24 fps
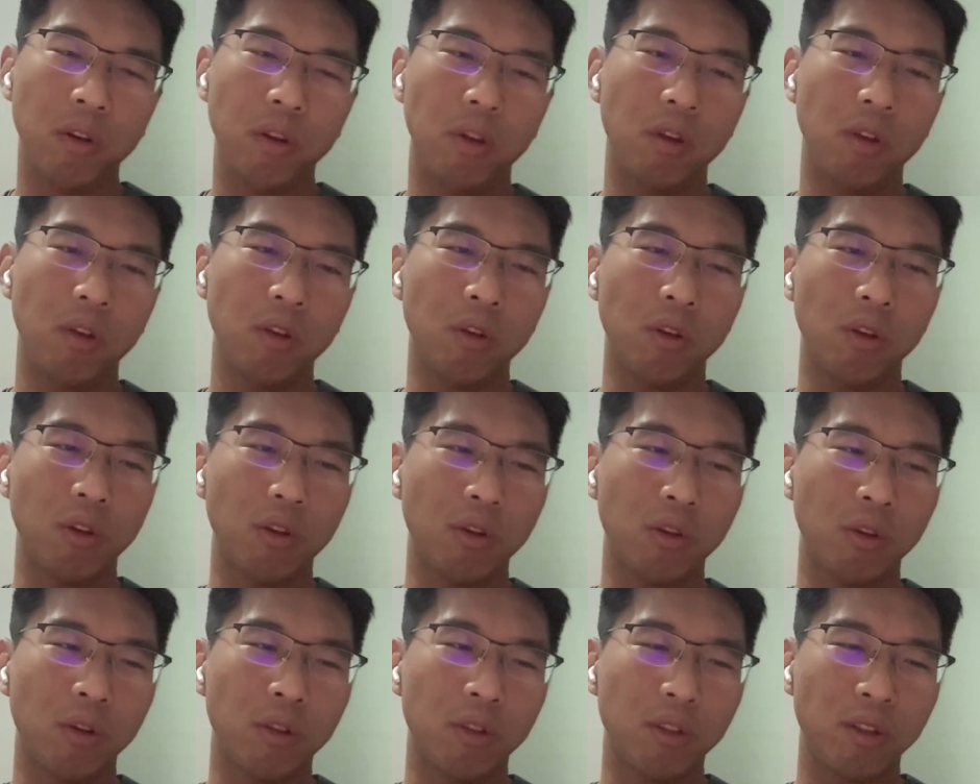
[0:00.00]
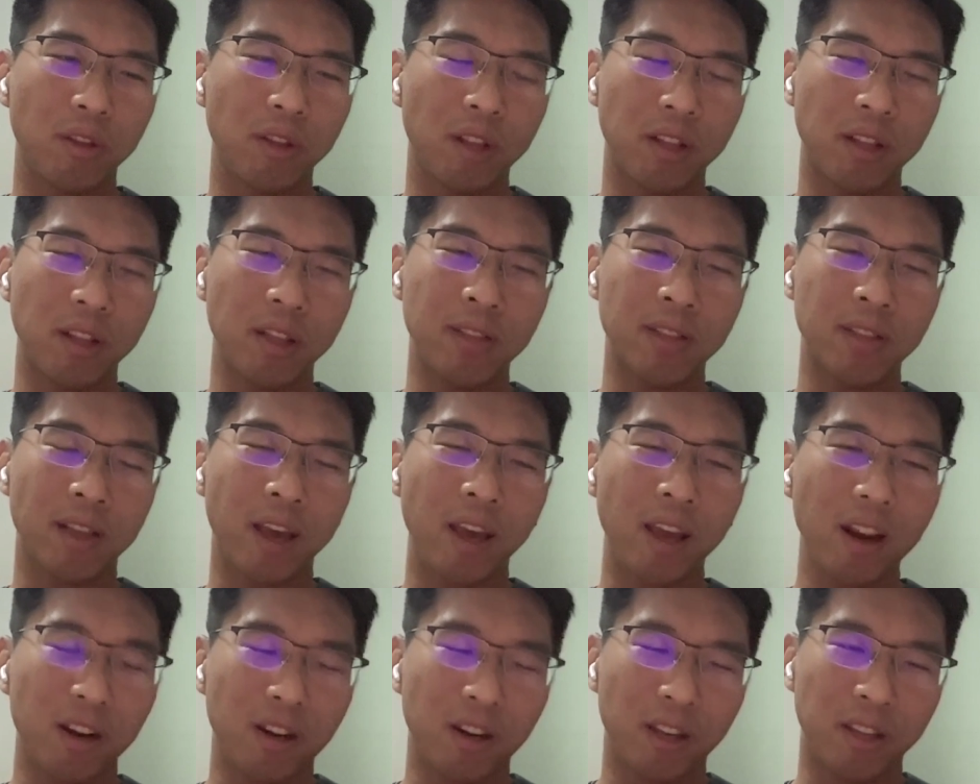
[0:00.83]
the
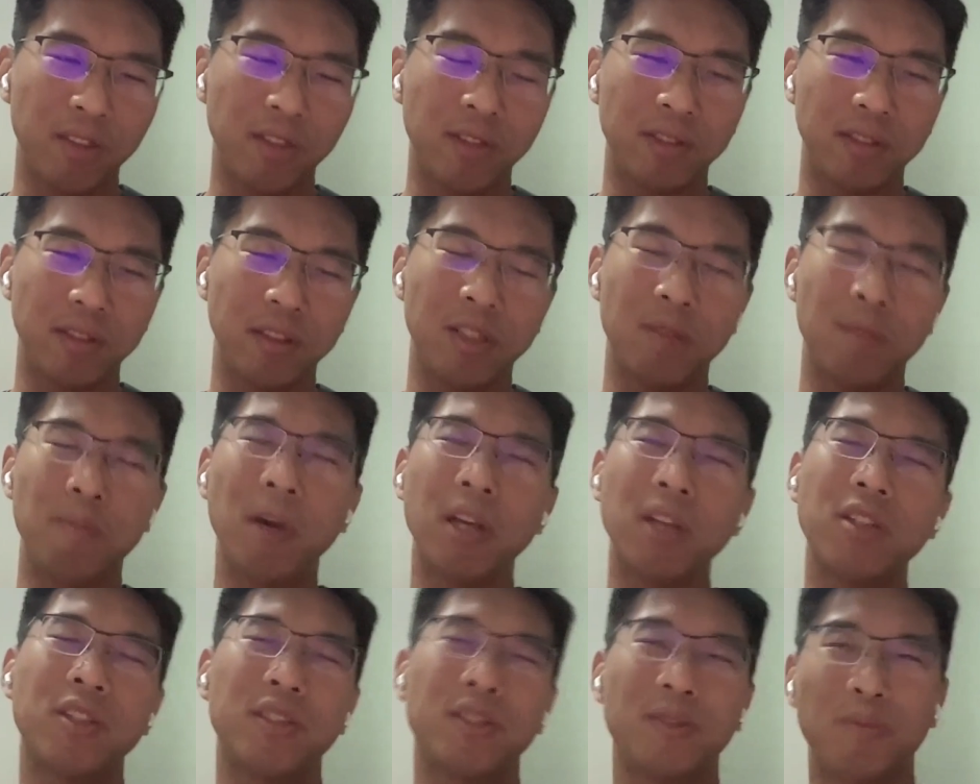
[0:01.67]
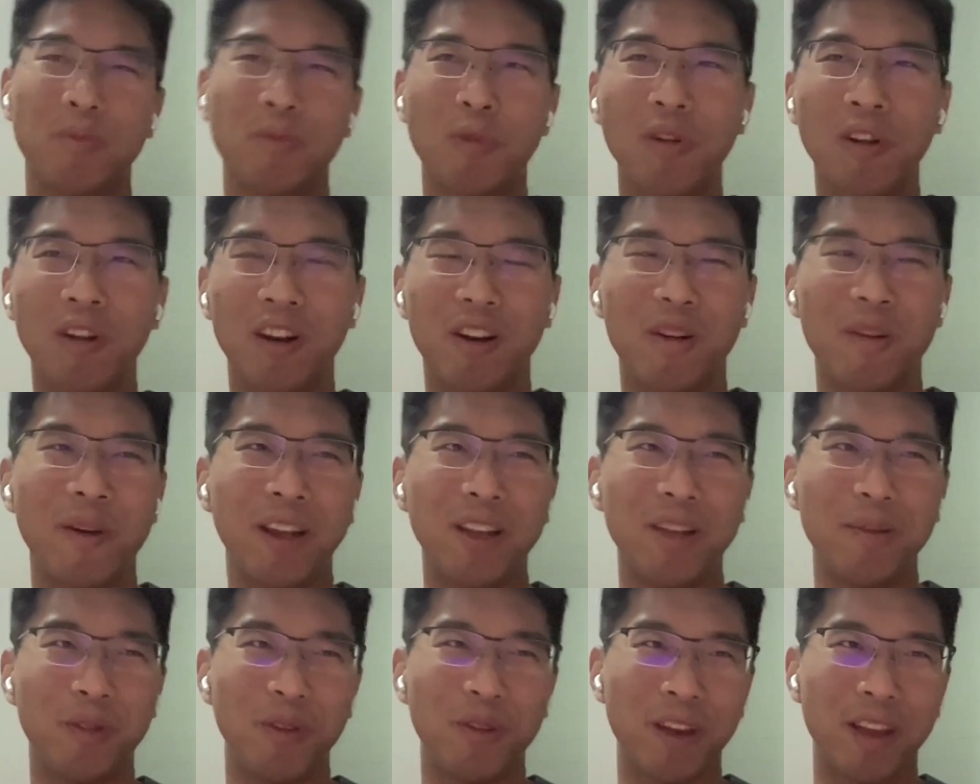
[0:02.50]
scalar is much smaller,
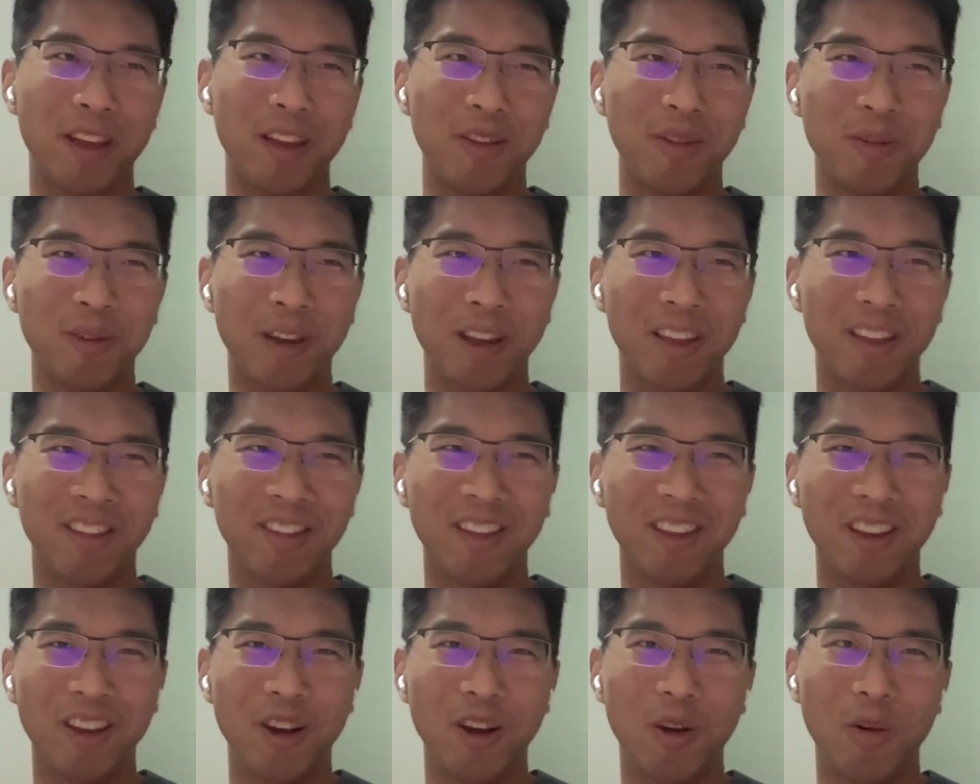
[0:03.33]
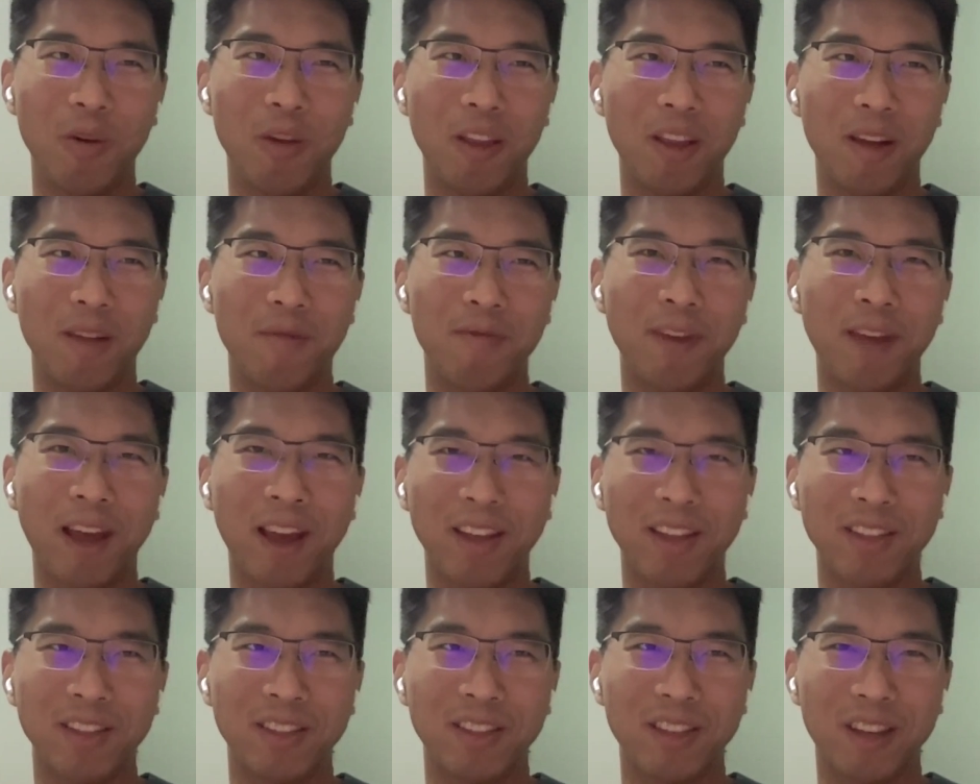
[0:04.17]
right? You can only
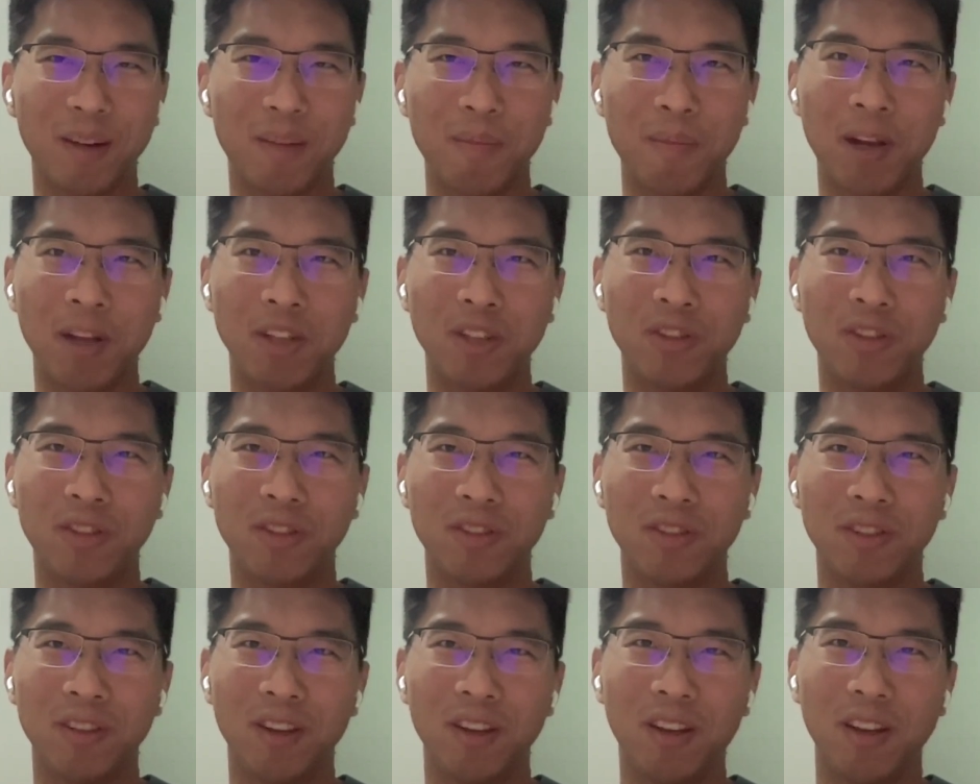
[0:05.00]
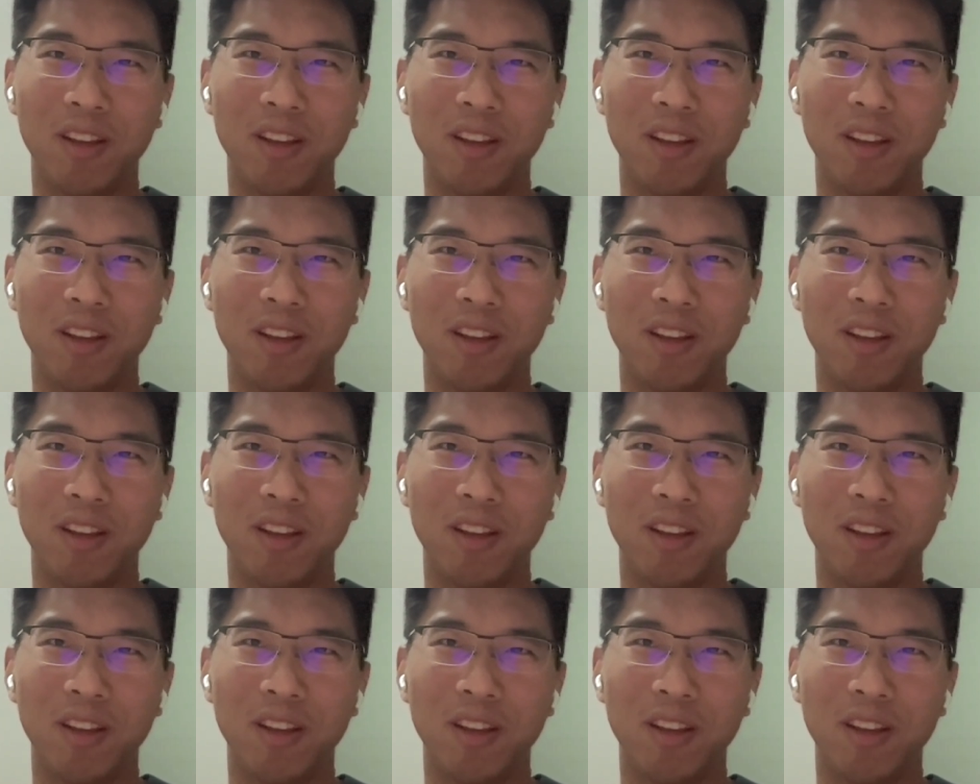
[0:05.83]
affect a much